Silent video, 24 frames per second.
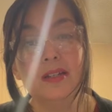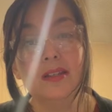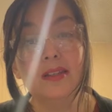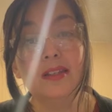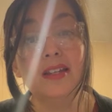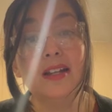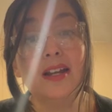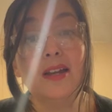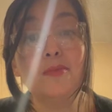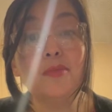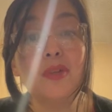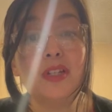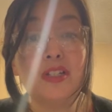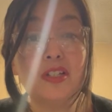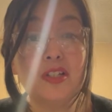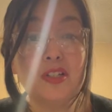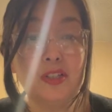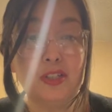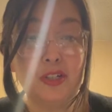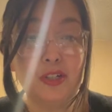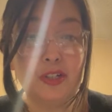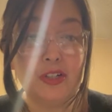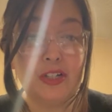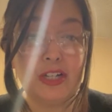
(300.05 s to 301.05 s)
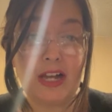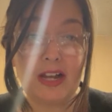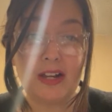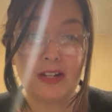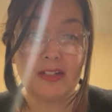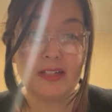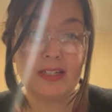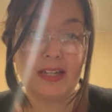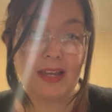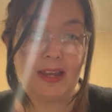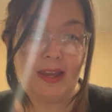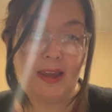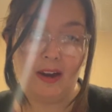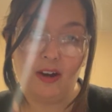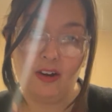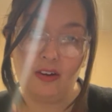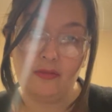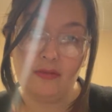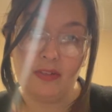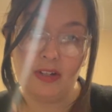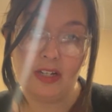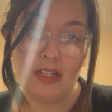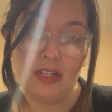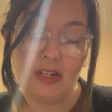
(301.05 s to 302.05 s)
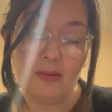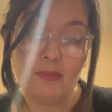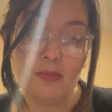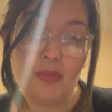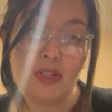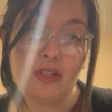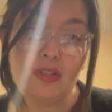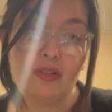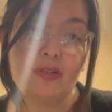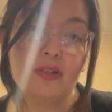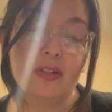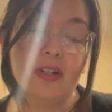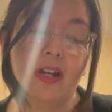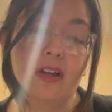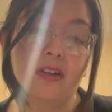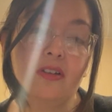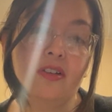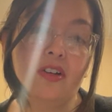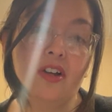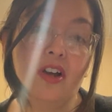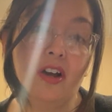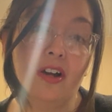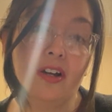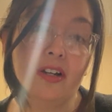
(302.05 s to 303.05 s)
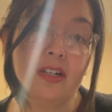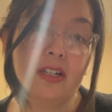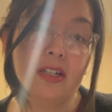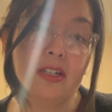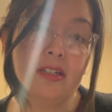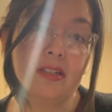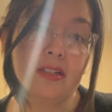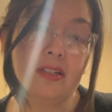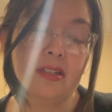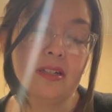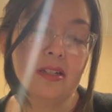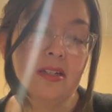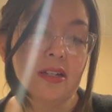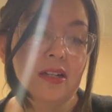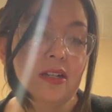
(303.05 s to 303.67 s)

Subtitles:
then I must learn how to take care of it. I must learn how to guard it.